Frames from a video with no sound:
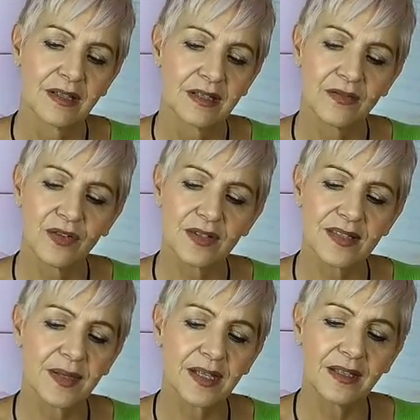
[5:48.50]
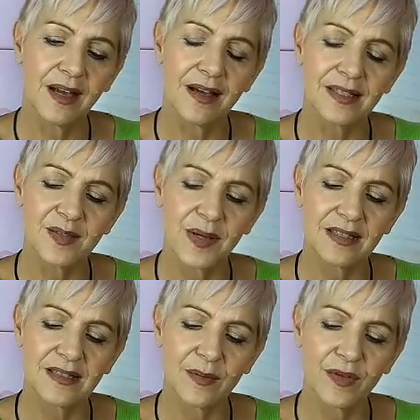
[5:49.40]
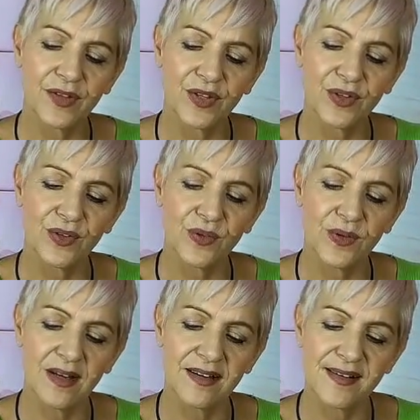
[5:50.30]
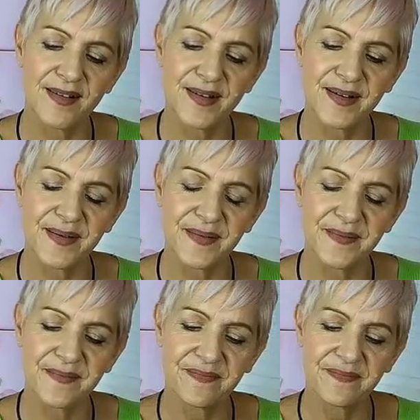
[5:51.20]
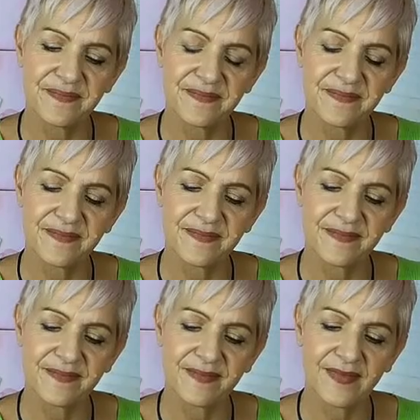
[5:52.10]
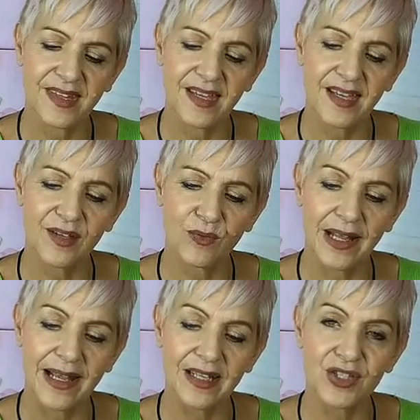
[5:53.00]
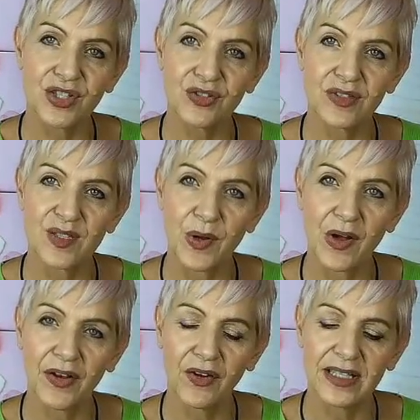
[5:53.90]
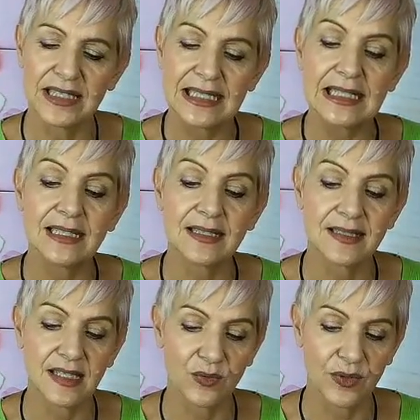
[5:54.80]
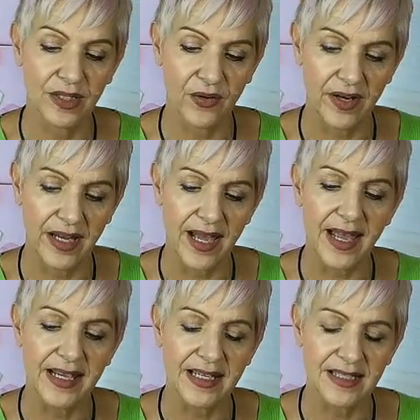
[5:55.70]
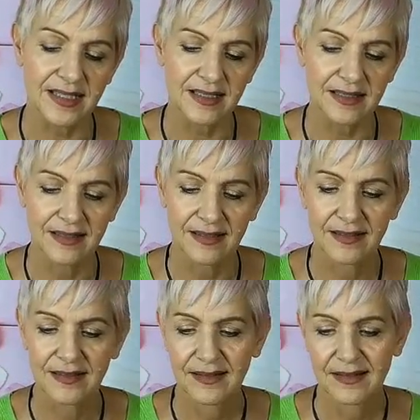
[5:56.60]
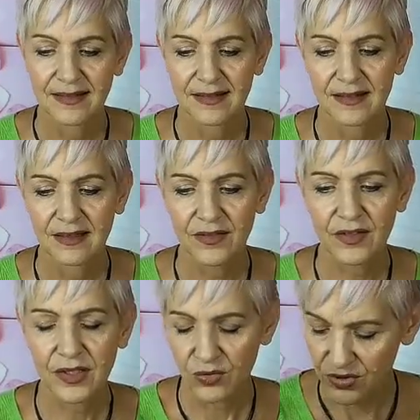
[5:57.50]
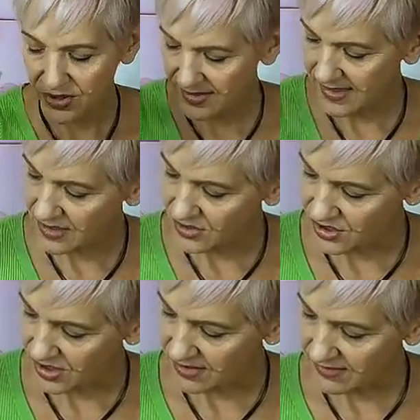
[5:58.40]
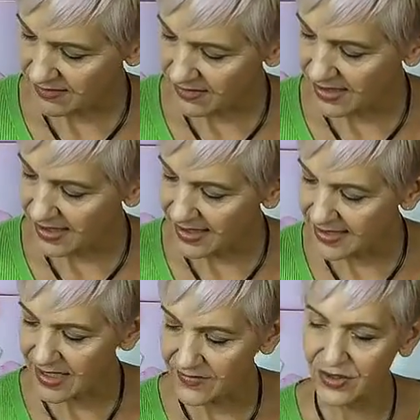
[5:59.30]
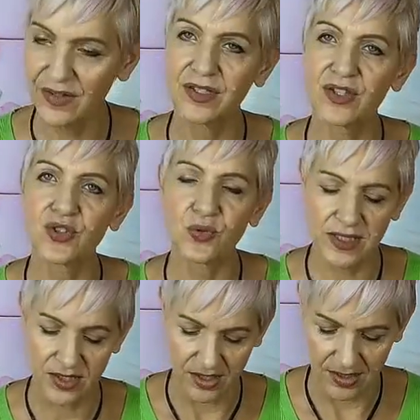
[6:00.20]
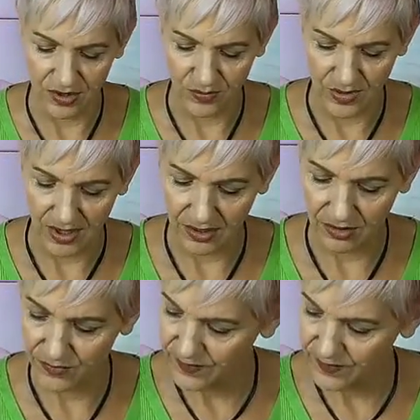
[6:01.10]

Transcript: You've got something in your heart space, some of you, and related to your inspired ideas that you want to create. Very gorgeous energy. All right, let's have a look at this choice you need to make.